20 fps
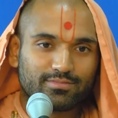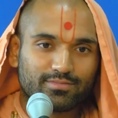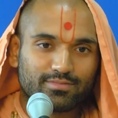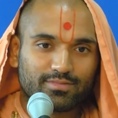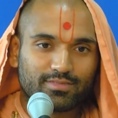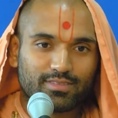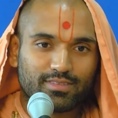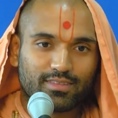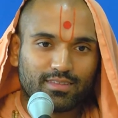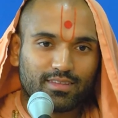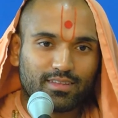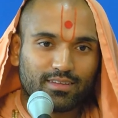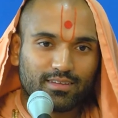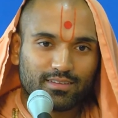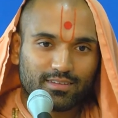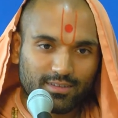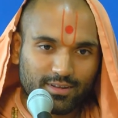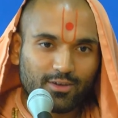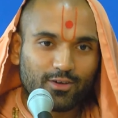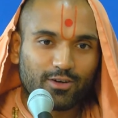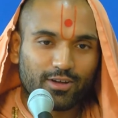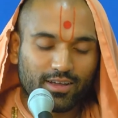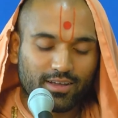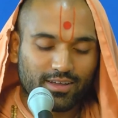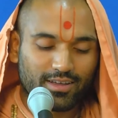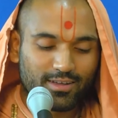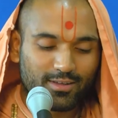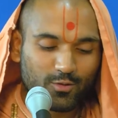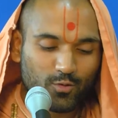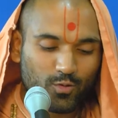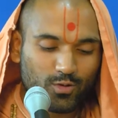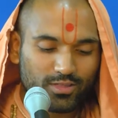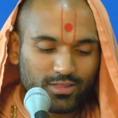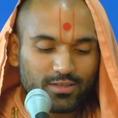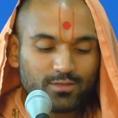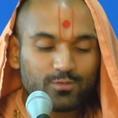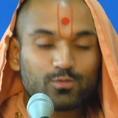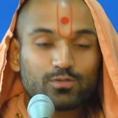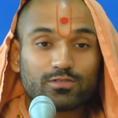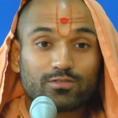No. Okay.
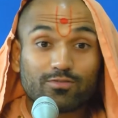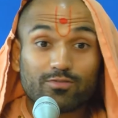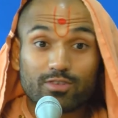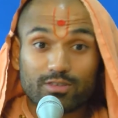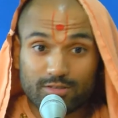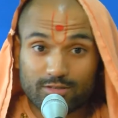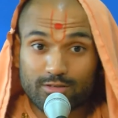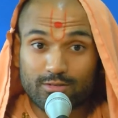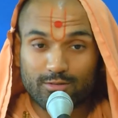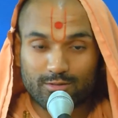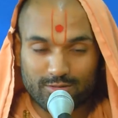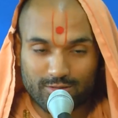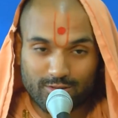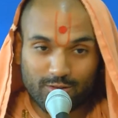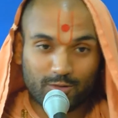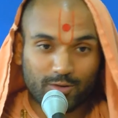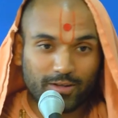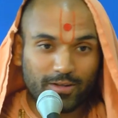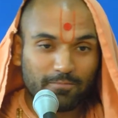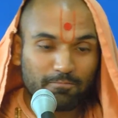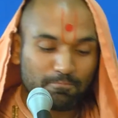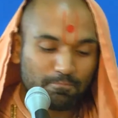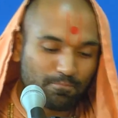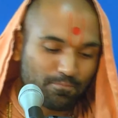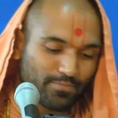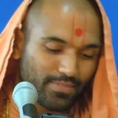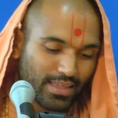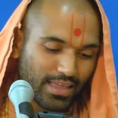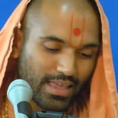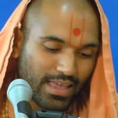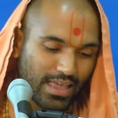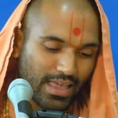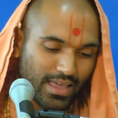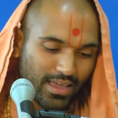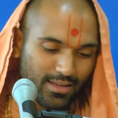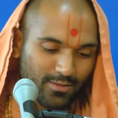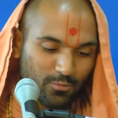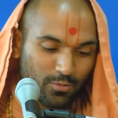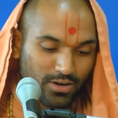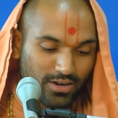This was physical, okay?
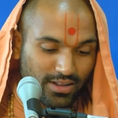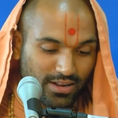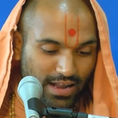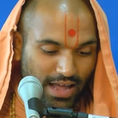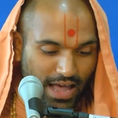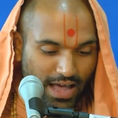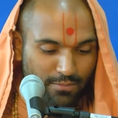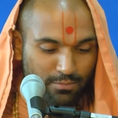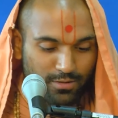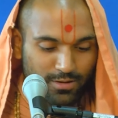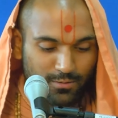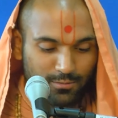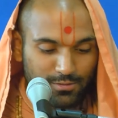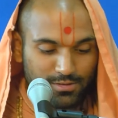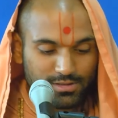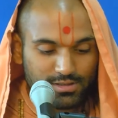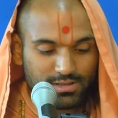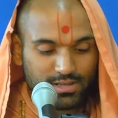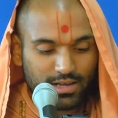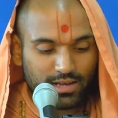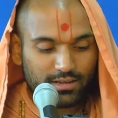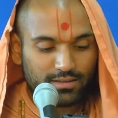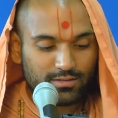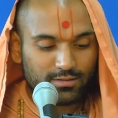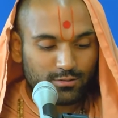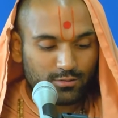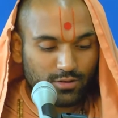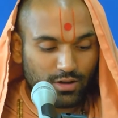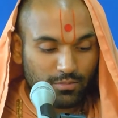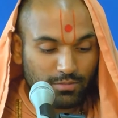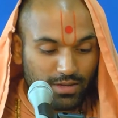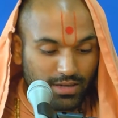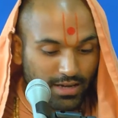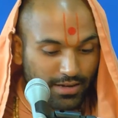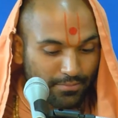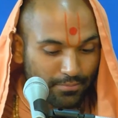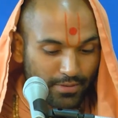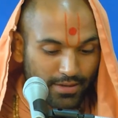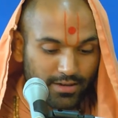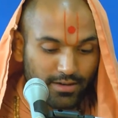And what had happened was that Swami
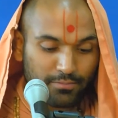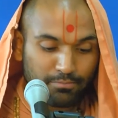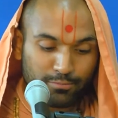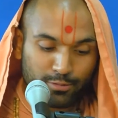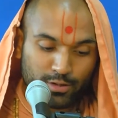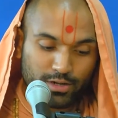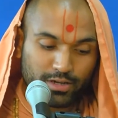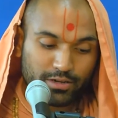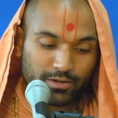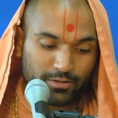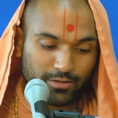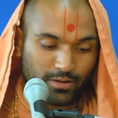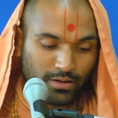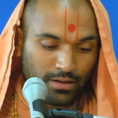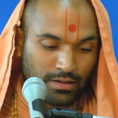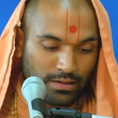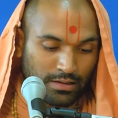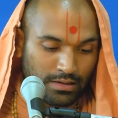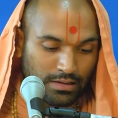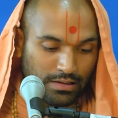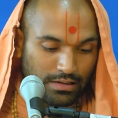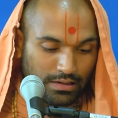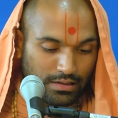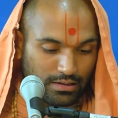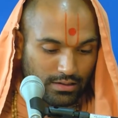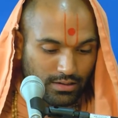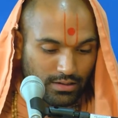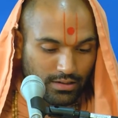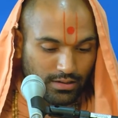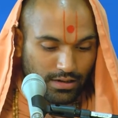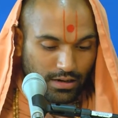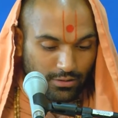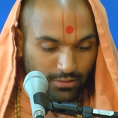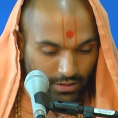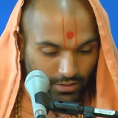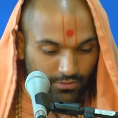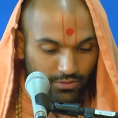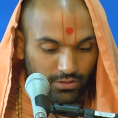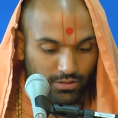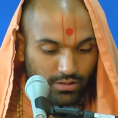got beat up pretty good. Now,
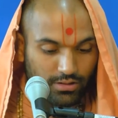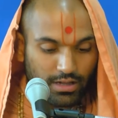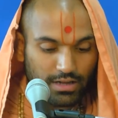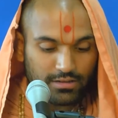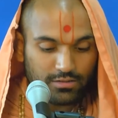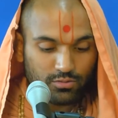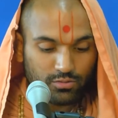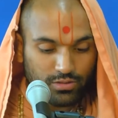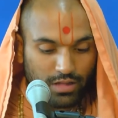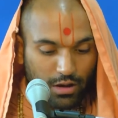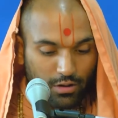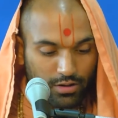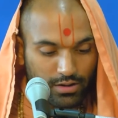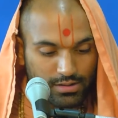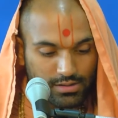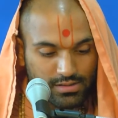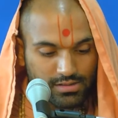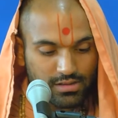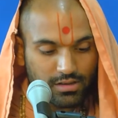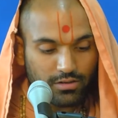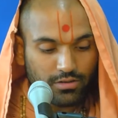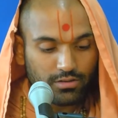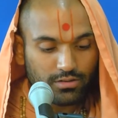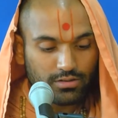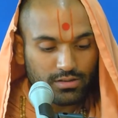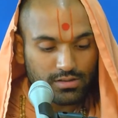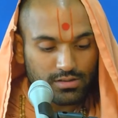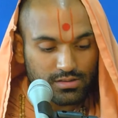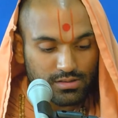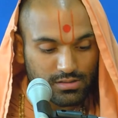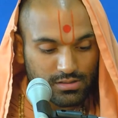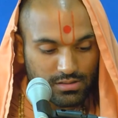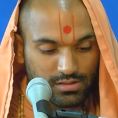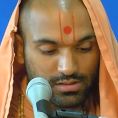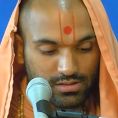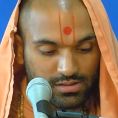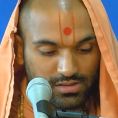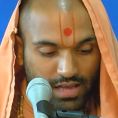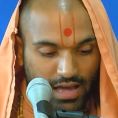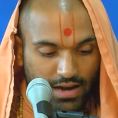nevertheless, without considering the, the
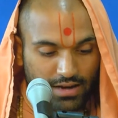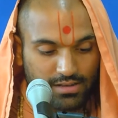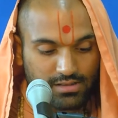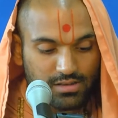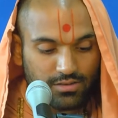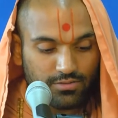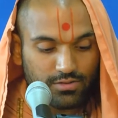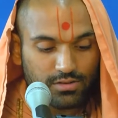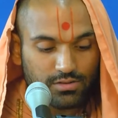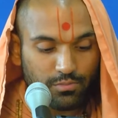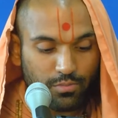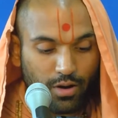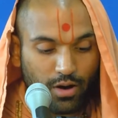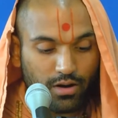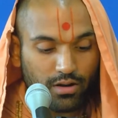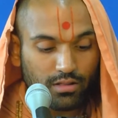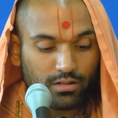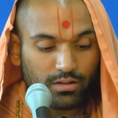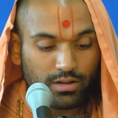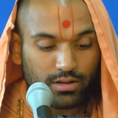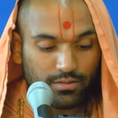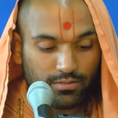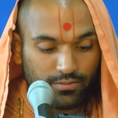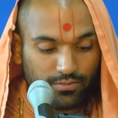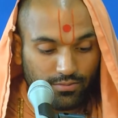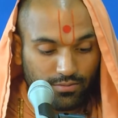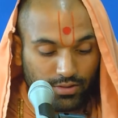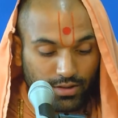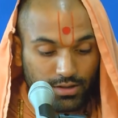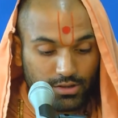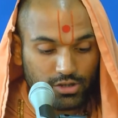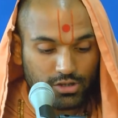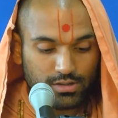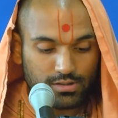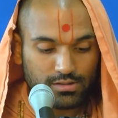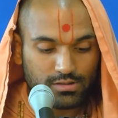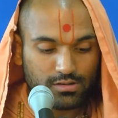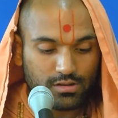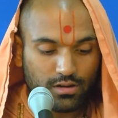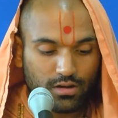status of his bodily
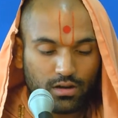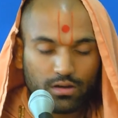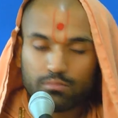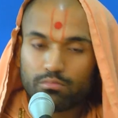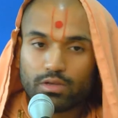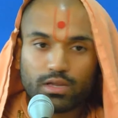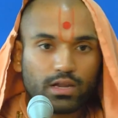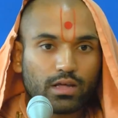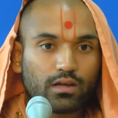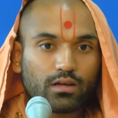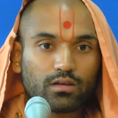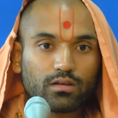inflictions, meaning